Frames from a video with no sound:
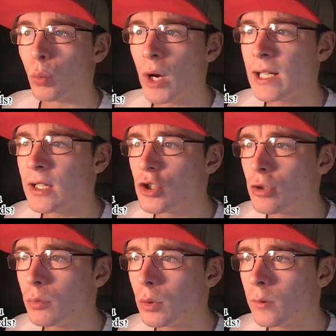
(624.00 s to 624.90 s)
Why did
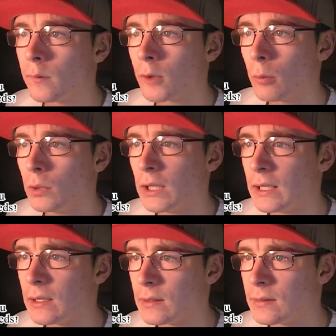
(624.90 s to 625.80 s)
you move from
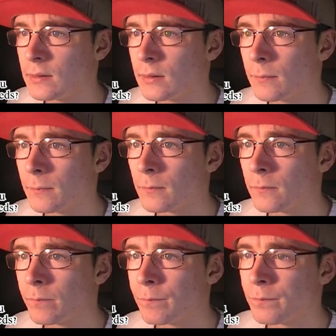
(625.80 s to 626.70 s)
Leeds?
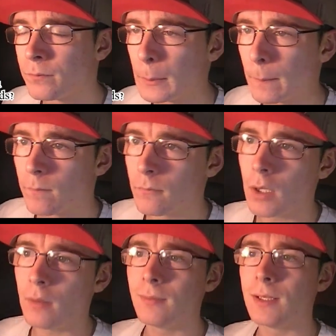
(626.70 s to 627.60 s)

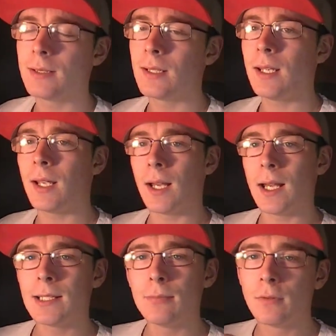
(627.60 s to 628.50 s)
Well, you see, I
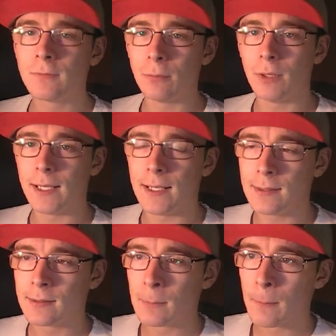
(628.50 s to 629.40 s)
had to move from
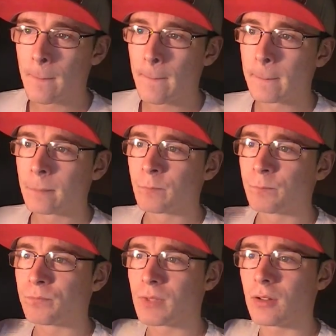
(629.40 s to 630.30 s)
Leeds
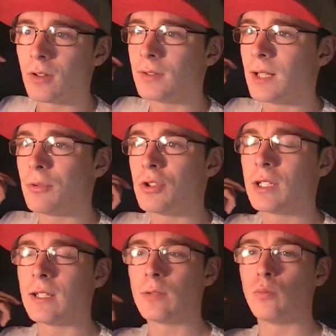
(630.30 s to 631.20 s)
because there was
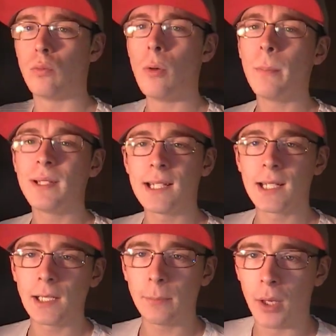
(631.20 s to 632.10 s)
just this one
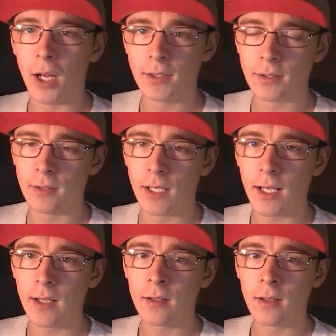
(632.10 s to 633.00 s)
particular person
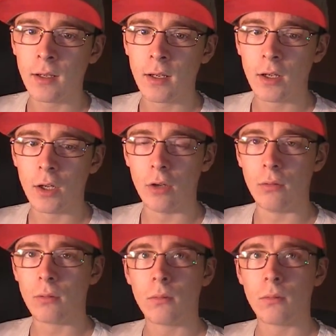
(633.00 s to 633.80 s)
there who...